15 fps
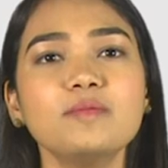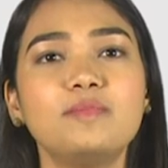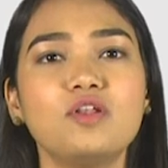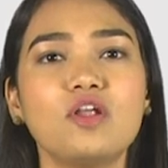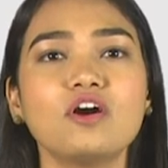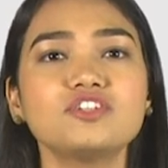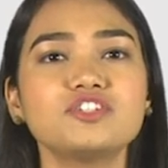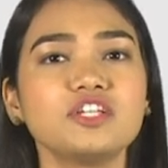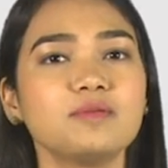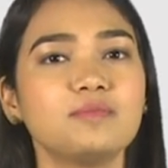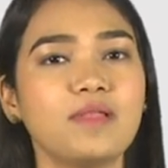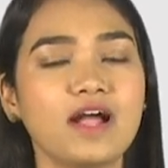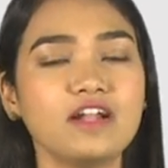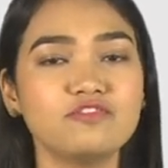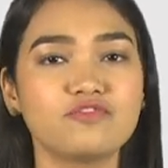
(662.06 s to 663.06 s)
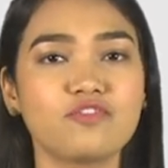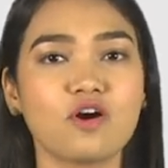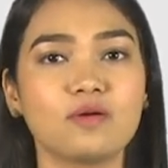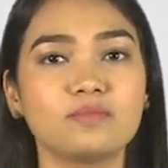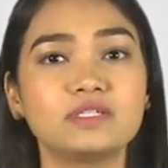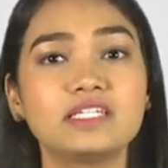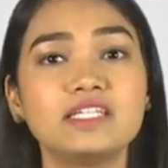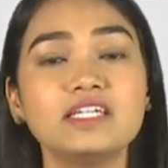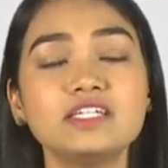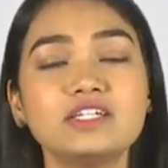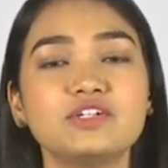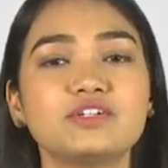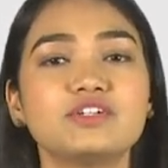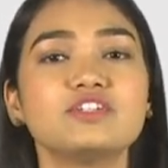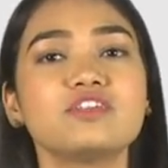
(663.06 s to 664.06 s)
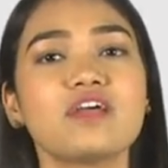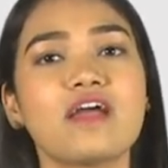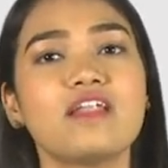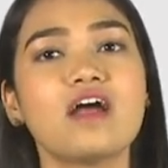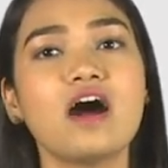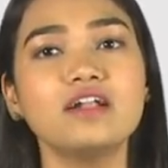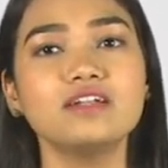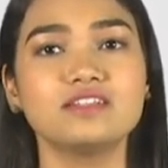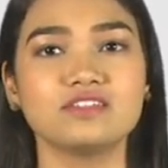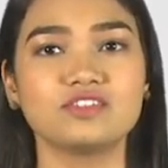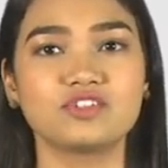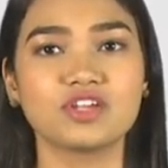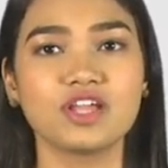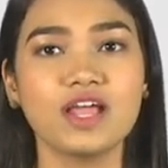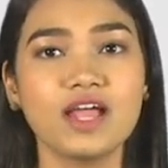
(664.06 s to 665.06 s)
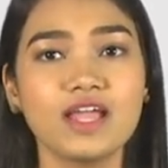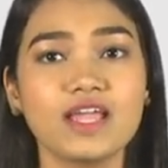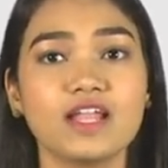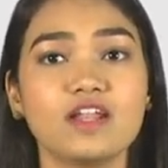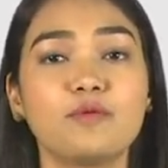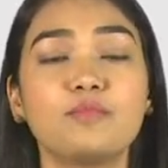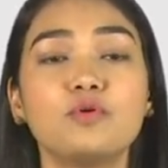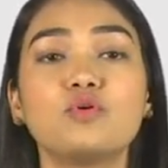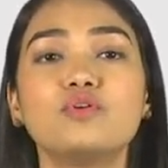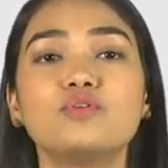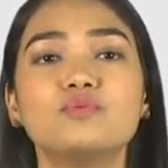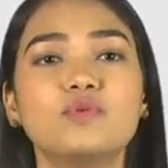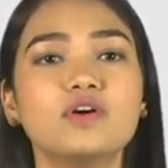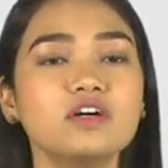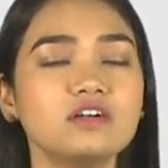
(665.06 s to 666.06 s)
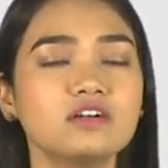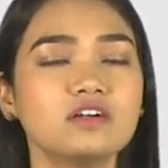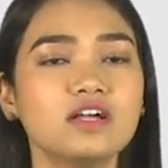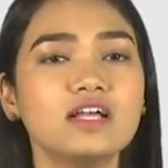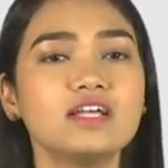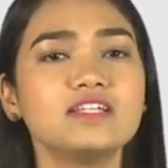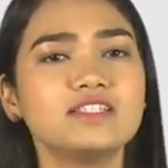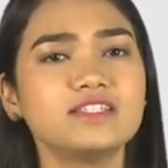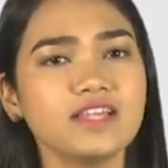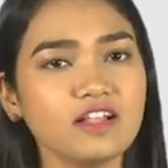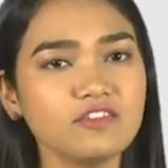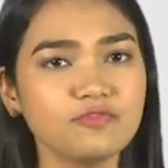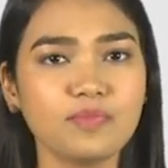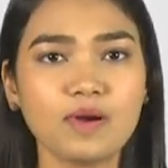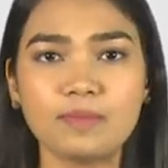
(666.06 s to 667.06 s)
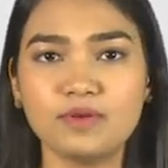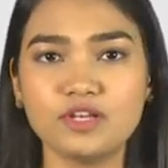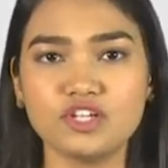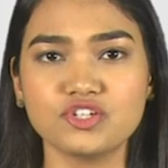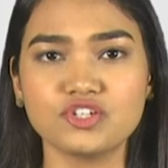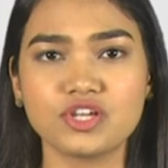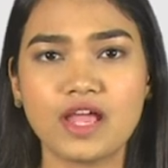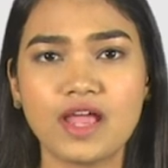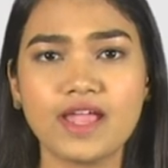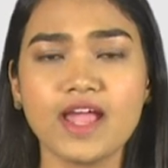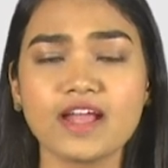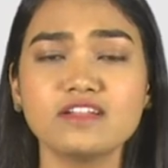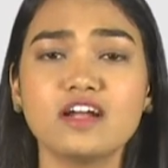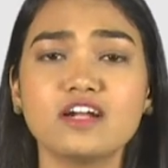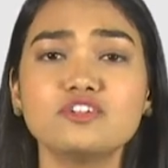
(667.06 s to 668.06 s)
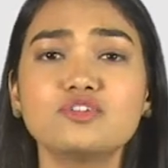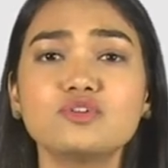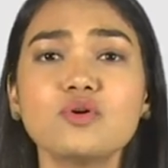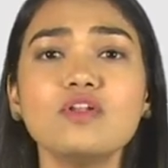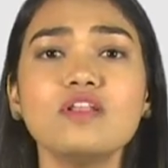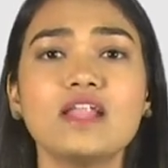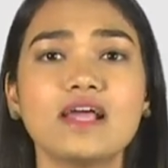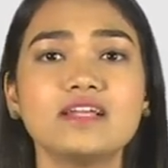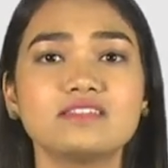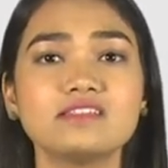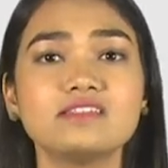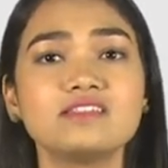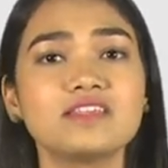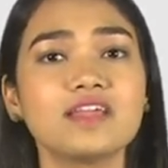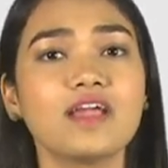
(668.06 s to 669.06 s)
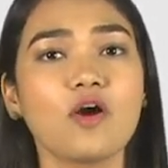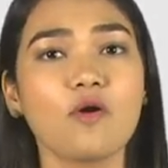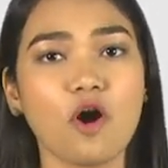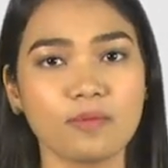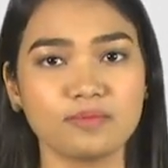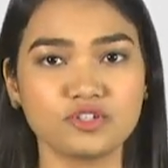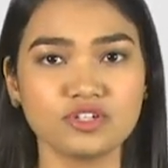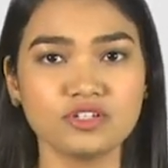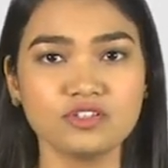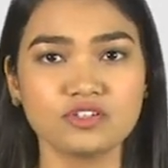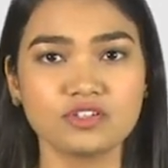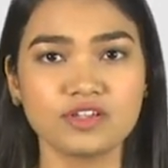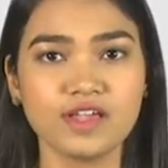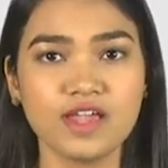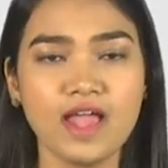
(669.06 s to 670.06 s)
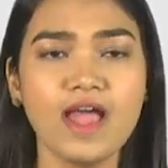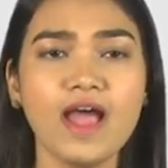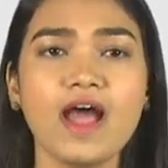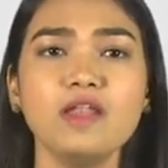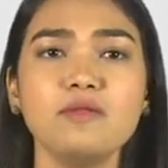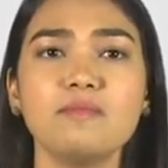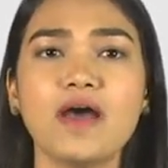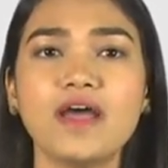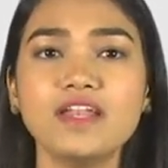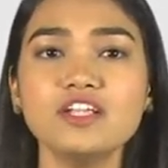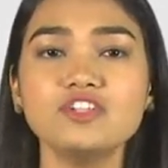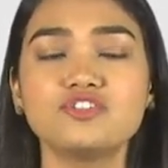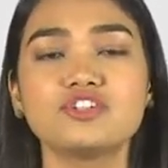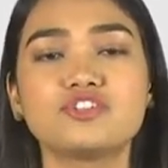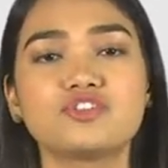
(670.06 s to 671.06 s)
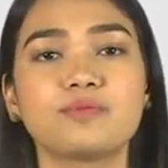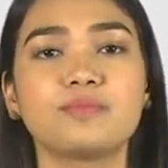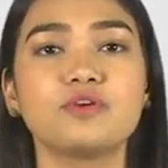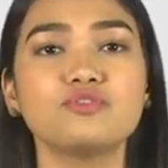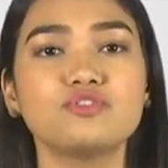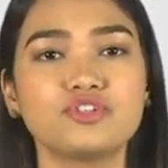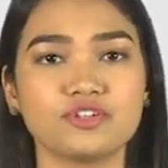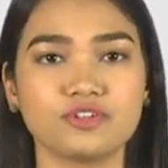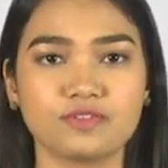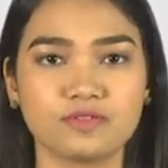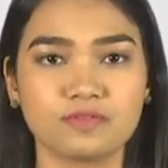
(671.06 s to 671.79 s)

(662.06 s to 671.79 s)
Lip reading: a blockchain platform, creators and artists can upload work, self-publish, can control licensing options, and manage distribution.